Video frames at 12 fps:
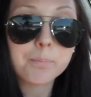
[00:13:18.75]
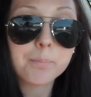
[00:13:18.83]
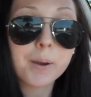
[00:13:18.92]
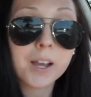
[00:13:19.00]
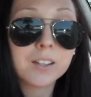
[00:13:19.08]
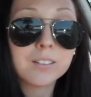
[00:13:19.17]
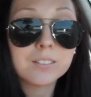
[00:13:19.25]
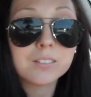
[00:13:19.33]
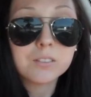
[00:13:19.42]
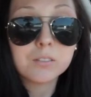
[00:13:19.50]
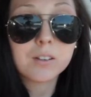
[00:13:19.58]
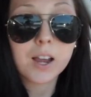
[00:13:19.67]
but
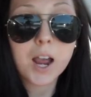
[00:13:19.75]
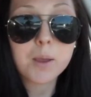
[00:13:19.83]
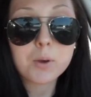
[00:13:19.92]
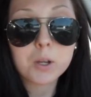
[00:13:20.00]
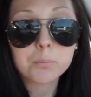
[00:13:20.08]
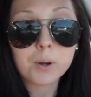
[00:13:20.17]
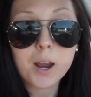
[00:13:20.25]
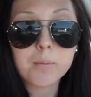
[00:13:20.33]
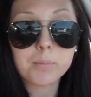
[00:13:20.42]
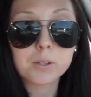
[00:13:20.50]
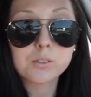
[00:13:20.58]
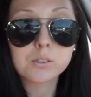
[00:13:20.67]
I'm on prep,
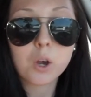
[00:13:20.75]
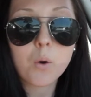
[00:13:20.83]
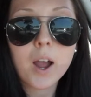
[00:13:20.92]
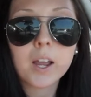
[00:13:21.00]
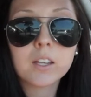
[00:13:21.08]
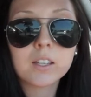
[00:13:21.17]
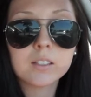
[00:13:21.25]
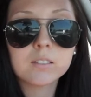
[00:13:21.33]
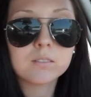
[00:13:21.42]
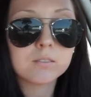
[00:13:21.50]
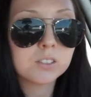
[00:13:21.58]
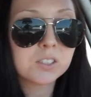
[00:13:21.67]
so I
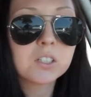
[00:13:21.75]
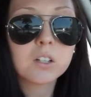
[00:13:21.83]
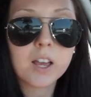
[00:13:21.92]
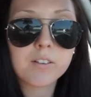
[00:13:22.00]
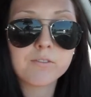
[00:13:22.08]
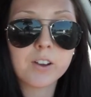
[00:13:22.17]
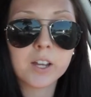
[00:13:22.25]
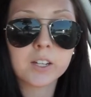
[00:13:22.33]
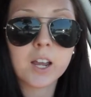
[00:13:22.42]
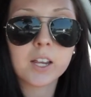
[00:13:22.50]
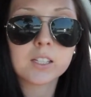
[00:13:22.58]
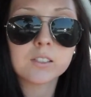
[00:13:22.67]
can still have fun,
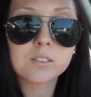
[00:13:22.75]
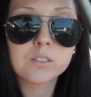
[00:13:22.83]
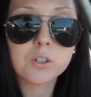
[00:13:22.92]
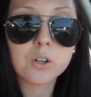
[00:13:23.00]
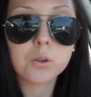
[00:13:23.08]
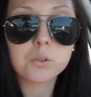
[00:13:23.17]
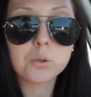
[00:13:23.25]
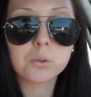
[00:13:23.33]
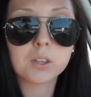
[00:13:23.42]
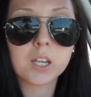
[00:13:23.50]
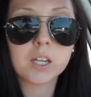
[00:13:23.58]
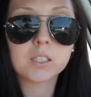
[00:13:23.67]
I can still go do
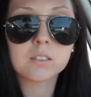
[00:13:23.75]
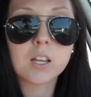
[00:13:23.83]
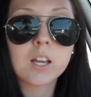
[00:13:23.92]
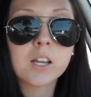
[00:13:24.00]
things,